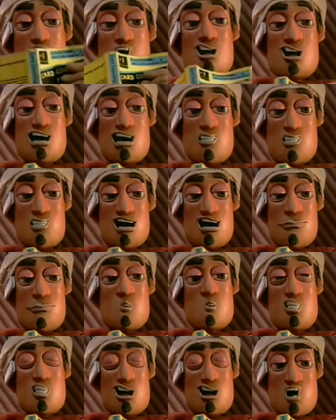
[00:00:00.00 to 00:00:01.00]
Okay,
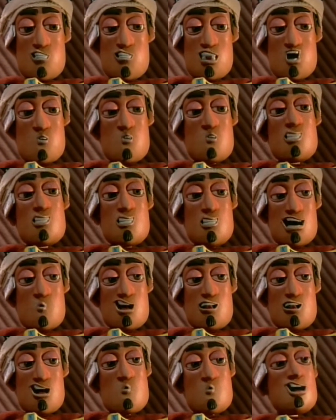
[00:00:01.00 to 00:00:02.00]
simmer down there,
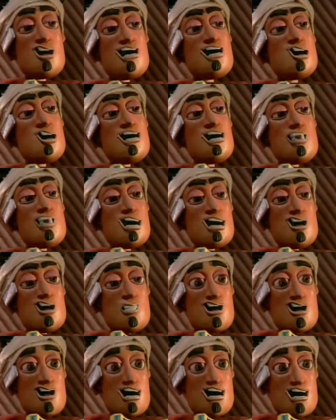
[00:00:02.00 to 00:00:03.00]
Sulu. I think
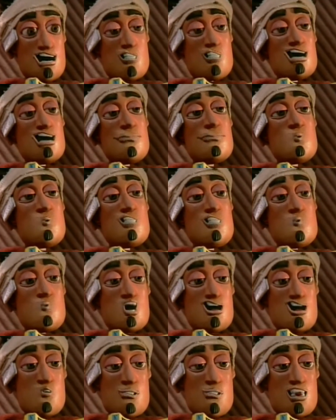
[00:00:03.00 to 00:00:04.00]
it's high time we took
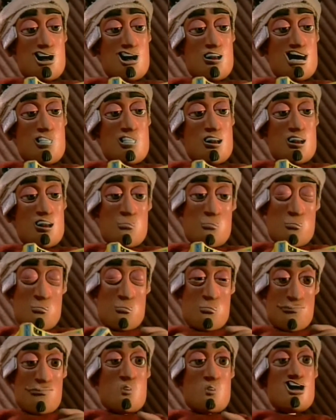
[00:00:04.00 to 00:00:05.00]
care of that little
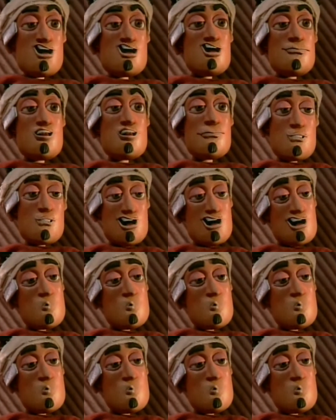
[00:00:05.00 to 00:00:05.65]
problem of